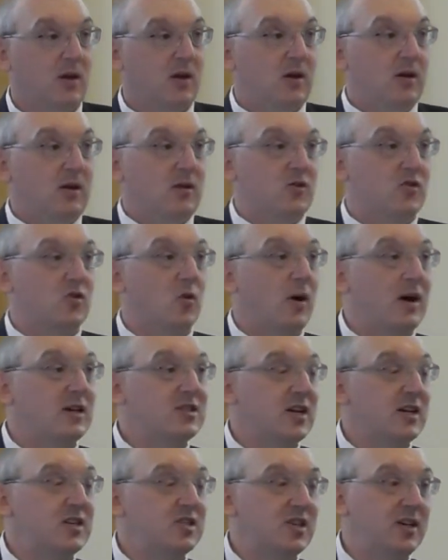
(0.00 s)
And so, as
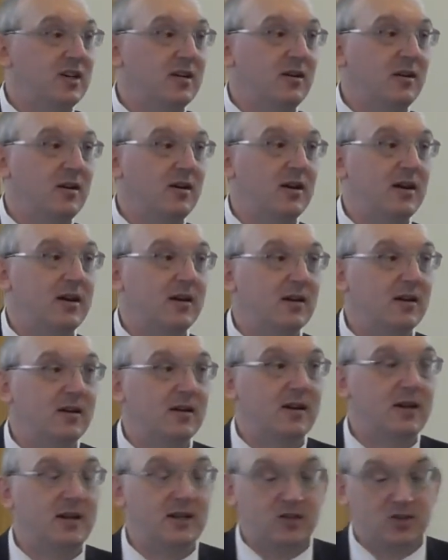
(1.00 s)
I said earlier,
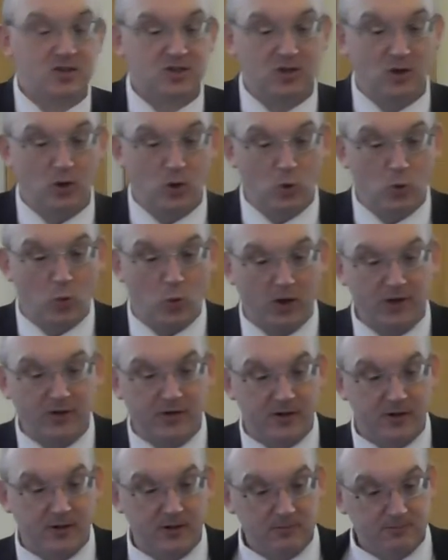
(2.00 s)
it is no
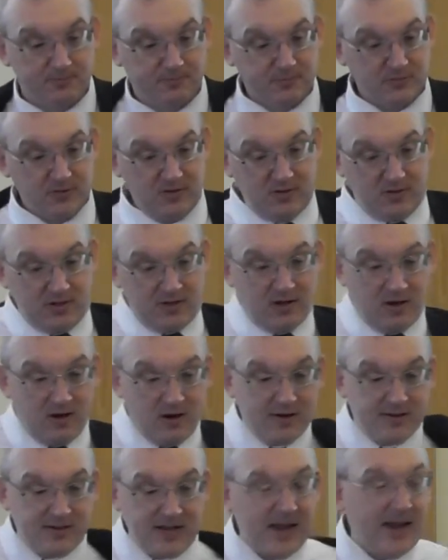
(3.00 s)
wonder that
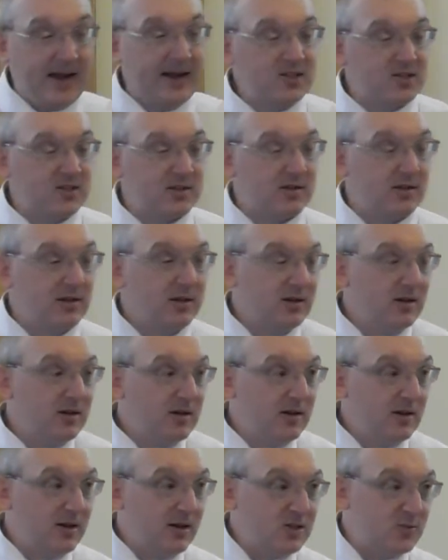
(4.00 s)
our text
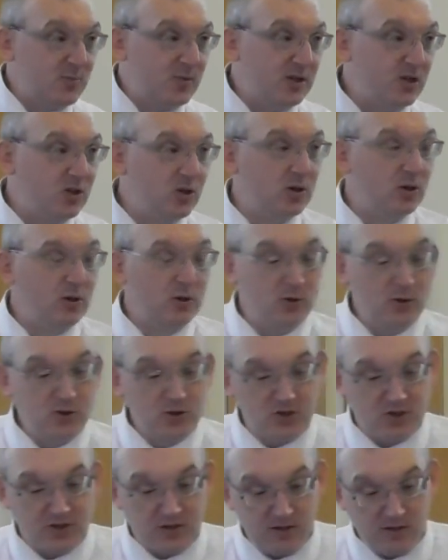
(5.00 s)
has been
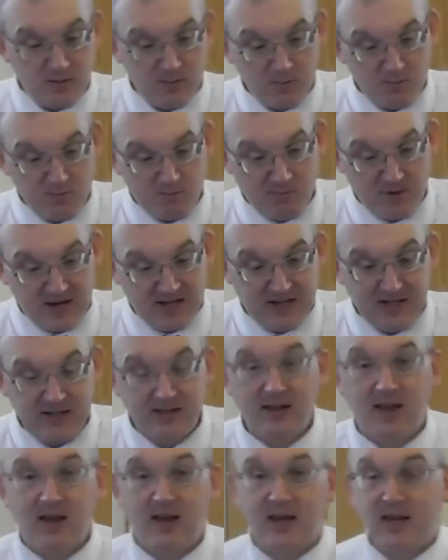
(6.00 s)
used many
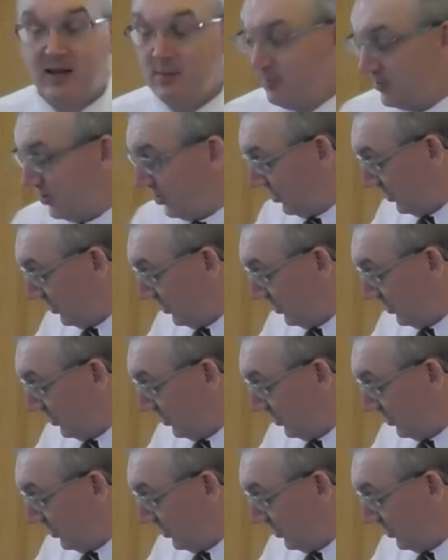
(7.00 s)
times